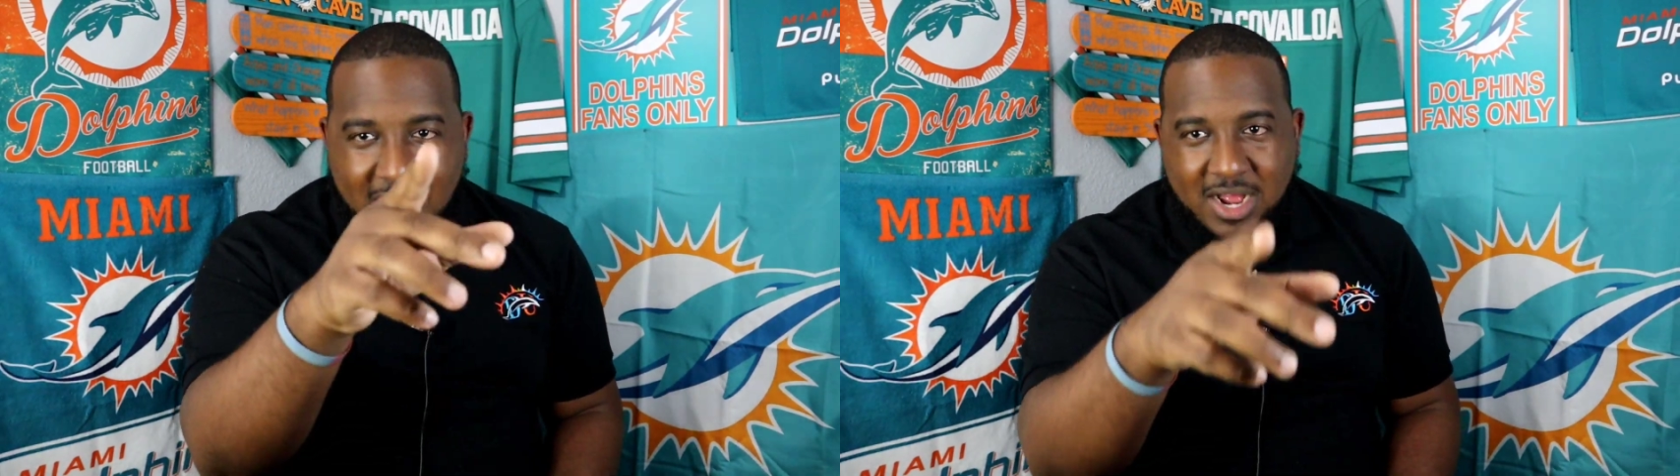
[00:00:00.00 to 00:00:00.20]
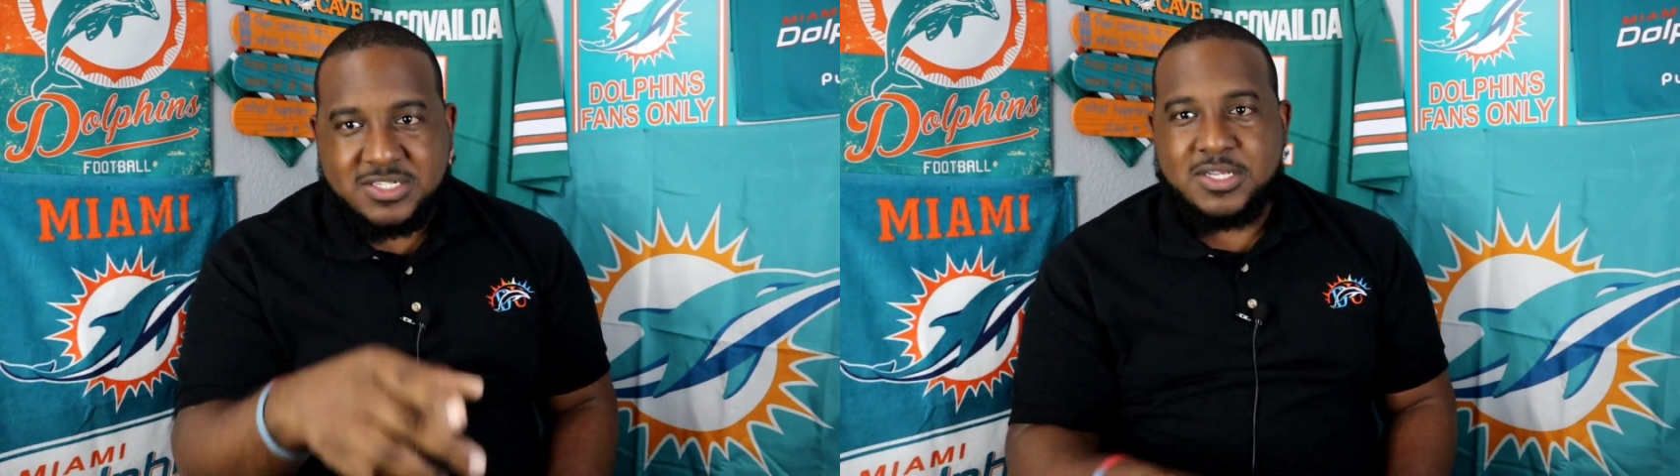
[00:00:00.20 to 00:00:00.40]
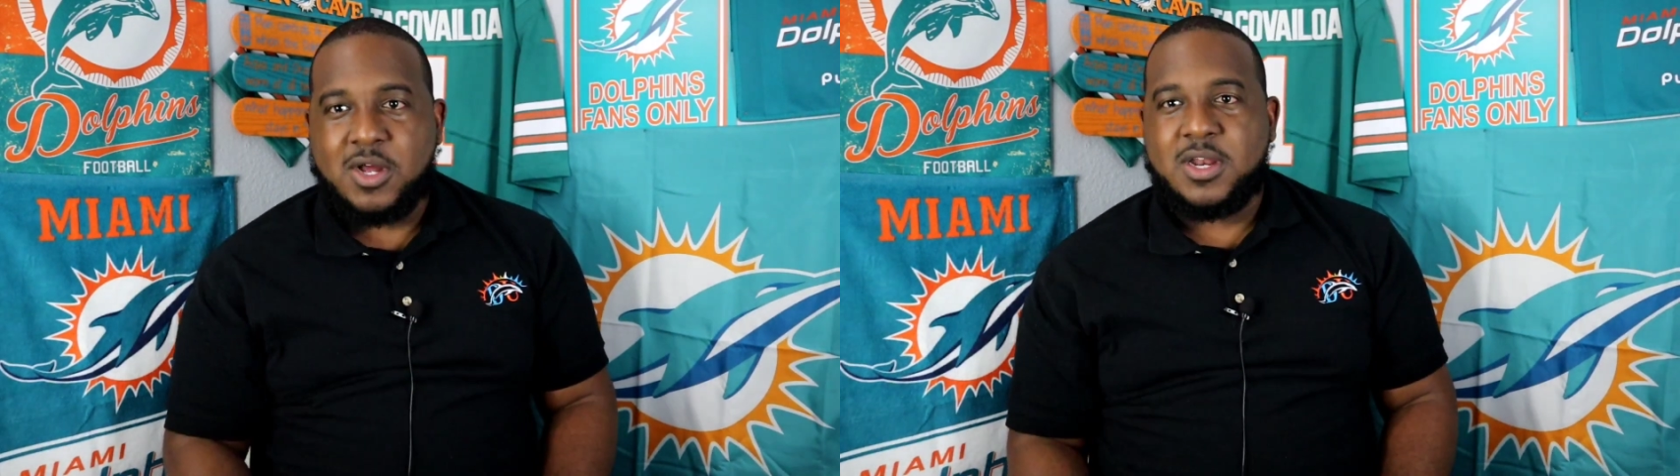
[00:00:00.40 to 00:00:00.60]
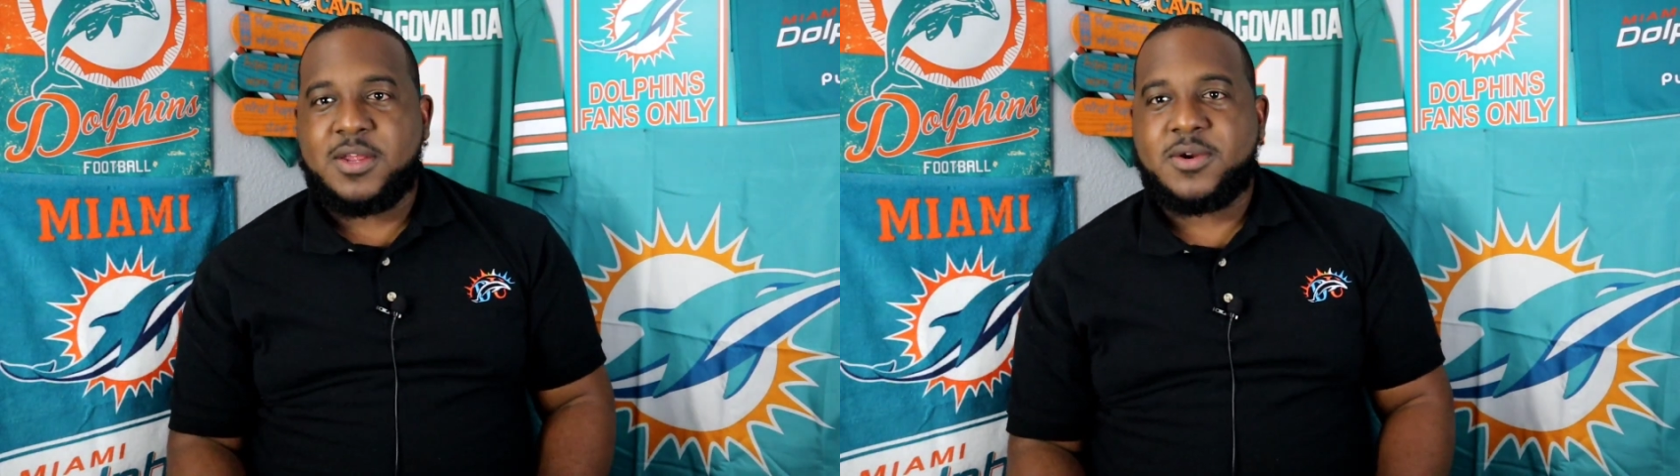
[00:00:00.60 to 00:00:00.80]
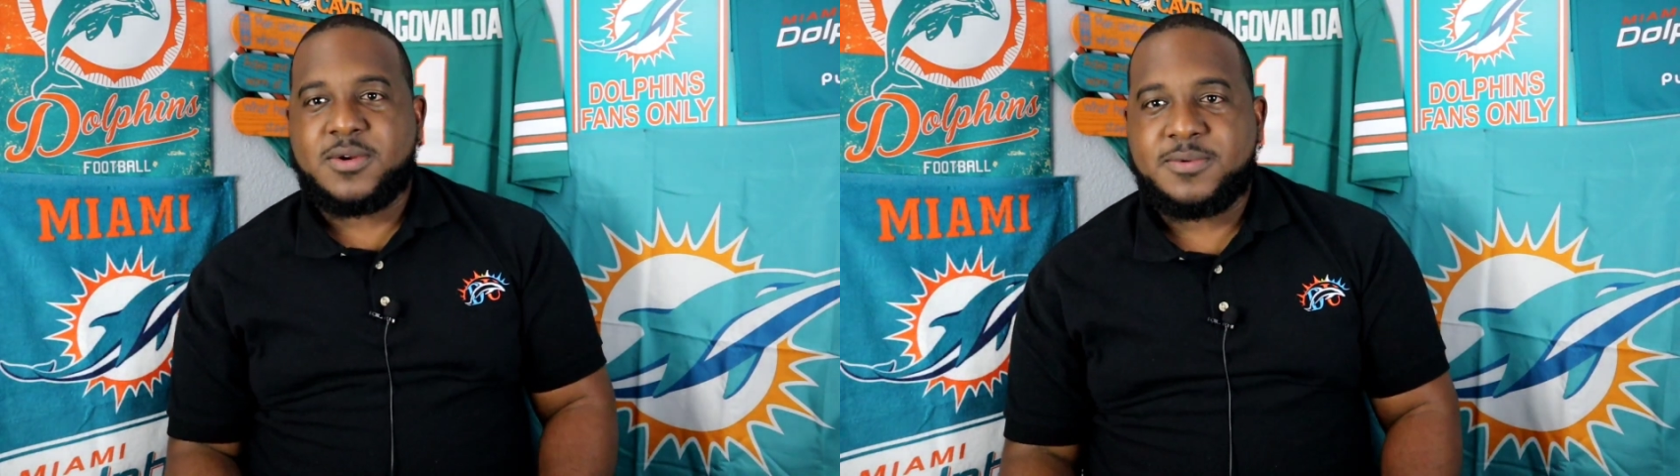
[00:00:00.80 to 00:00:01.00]
I'll see y'all
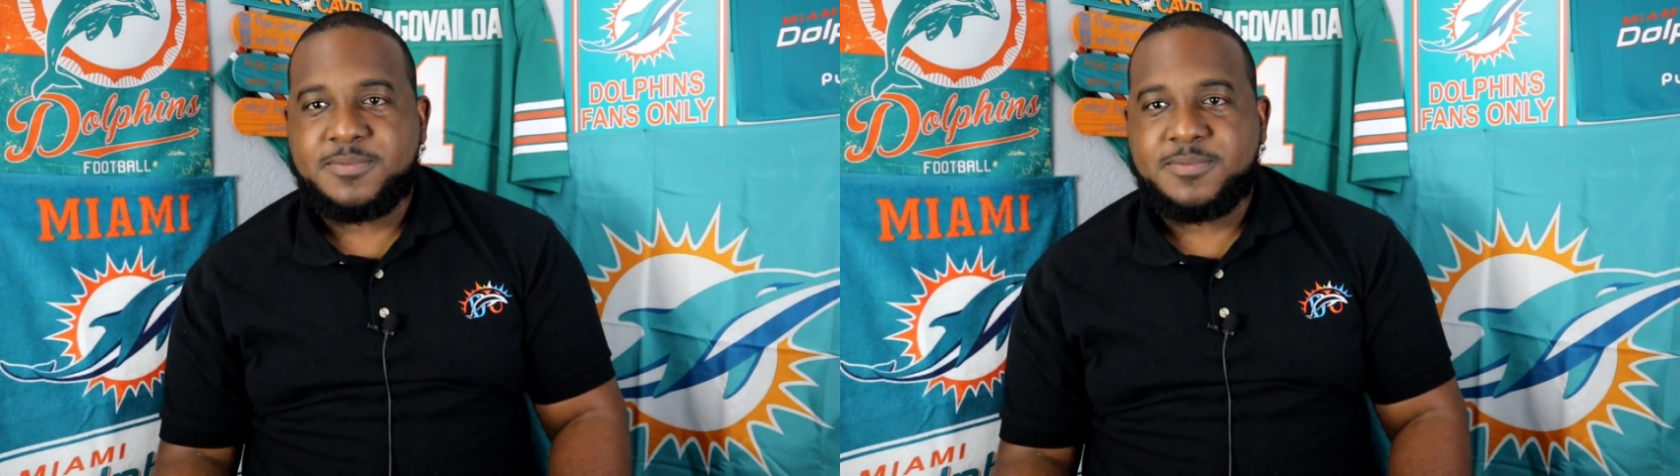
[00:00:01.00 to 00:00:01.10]
later.